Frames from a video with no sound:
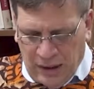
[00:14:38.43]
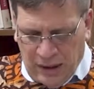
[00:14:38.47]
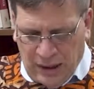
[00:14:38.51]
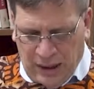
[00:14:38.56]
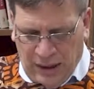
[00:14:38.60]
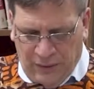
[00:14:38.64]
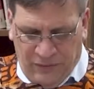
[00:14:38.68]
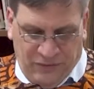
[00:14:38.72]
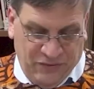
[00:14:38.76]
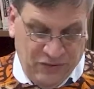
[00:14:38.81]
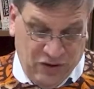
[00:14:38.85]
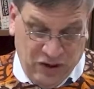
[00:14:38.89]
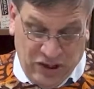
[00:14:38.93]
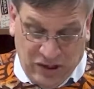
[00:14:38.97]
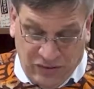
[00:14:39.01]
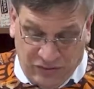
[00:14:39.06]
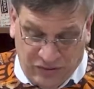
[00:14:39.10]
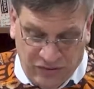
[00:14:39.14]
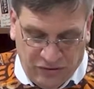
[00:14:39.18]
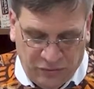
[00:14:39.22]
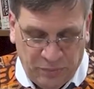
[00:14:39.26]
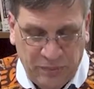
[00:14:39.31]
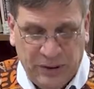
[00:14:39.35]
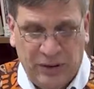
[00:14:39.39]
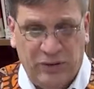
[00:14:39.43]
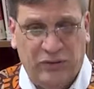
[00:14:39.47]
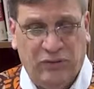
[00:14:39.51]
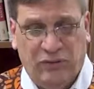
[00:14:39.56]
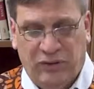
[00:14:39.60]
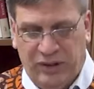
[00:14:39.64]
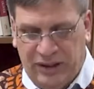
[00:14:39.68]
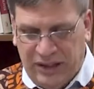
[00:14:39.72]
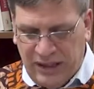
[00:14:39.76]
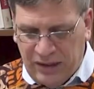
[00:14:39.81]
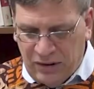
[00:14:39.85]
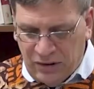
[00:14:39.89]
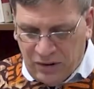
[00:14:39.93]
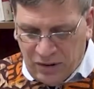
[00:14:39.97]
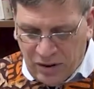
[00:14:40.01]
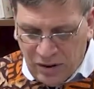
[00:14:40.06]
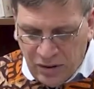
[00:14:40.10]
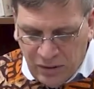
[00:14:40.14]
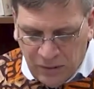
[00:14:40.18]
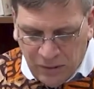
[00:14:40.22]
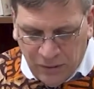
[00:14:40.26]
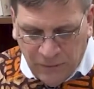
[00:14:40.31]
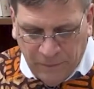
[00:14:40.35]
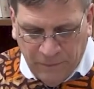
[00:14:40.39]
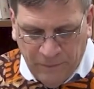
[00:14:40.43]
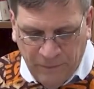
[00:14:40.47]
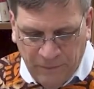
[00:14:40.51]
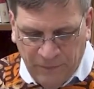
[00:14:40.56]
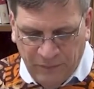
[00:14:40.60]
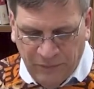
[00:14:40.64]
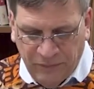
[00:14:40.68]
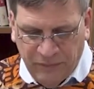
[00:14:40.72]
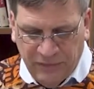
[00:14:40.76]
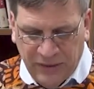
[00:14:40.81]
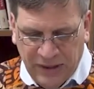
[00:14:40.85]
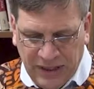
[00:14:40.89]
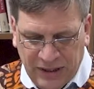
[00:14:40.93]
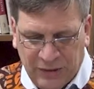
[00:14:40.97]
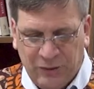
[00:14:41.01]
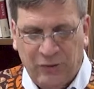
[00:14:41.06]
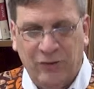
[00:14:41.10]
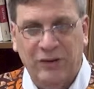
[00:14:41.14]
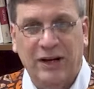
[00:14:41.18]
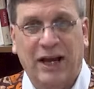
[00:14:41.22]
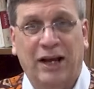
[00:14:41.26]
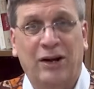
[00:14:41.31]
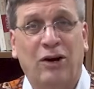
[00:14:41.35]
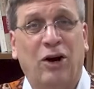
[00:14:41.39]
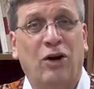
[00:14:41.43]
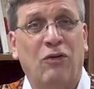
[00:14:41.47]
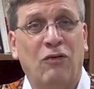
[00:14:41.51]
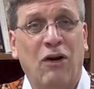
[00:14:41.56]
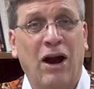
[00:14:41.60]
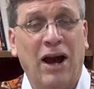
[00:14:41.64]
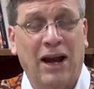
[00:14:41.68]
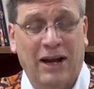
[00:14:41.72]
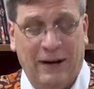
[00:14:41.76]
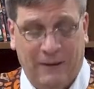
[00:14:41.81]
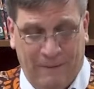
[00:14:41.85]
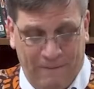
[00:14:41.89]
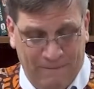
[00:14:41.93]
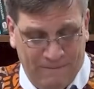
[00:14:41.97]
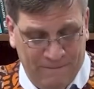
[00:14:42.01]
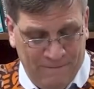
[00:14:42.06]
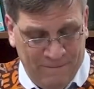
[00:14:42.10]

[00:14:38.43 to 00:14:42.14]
Uh, Jesus' ministry did too. It turned out all right.